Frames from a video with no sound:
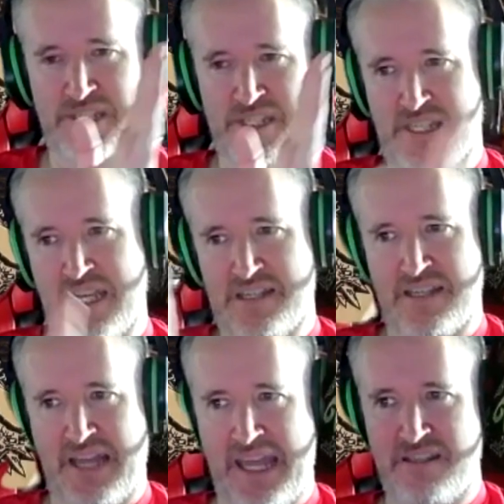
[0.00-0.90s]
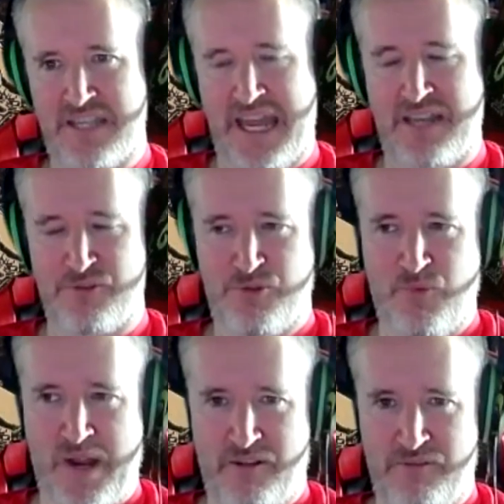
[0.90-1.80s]
a 6, 8, 10,
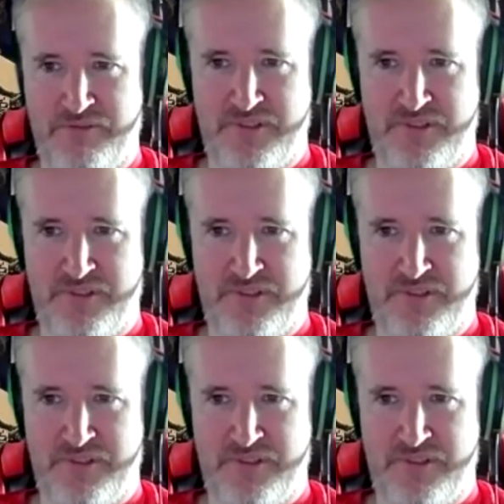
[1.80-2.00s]
12.